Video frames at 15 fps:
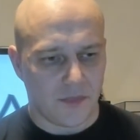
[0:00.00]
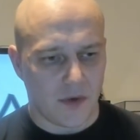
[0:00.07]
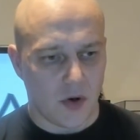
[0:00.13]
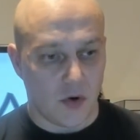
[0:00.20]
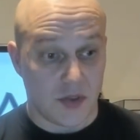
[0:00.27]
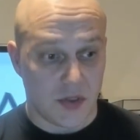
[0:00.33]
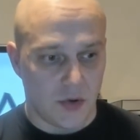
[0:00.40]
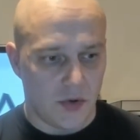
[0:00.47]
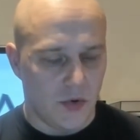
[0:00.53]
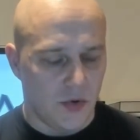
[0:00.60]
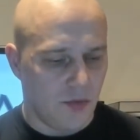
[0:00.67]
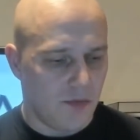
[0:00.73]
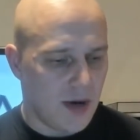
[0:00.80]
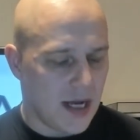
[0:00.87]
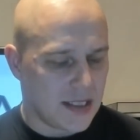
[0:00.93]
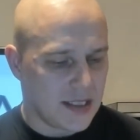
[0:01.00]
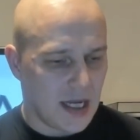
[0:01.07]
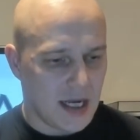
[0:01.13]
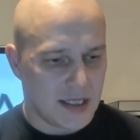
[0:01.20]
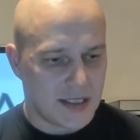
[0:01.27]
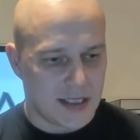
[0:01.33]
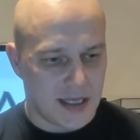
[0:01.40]
or so do bands
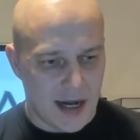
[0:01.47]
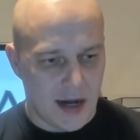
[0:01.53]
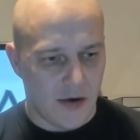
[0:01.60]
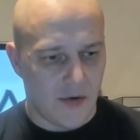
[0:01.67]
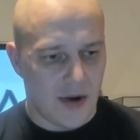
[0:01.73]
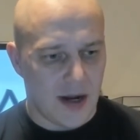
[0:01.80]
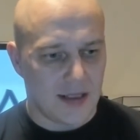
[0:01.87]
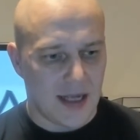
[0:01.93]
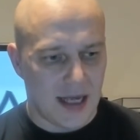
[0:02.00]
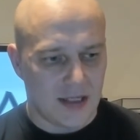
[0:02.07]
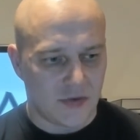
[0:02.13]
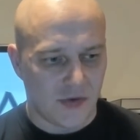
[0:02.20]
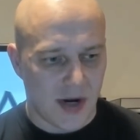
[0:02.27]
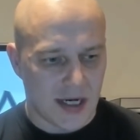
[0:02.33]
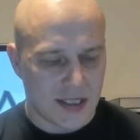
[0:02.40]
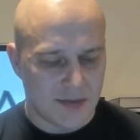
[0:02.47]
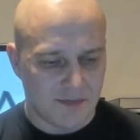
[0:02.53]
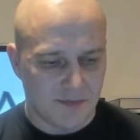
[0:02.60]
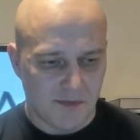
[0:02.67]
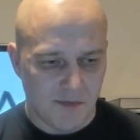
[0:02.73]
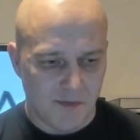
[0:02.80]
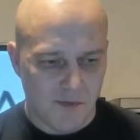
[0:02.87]
like Slayer and Anthrax,
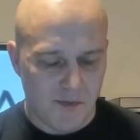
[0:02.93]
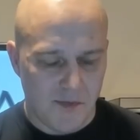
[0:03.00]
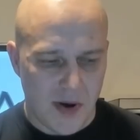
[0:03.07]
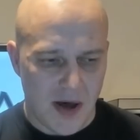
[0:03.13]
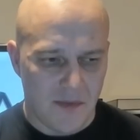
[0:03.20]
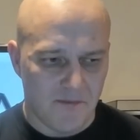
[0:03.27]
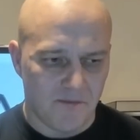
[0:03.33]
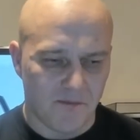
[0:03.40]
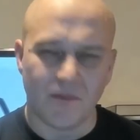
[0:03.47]
but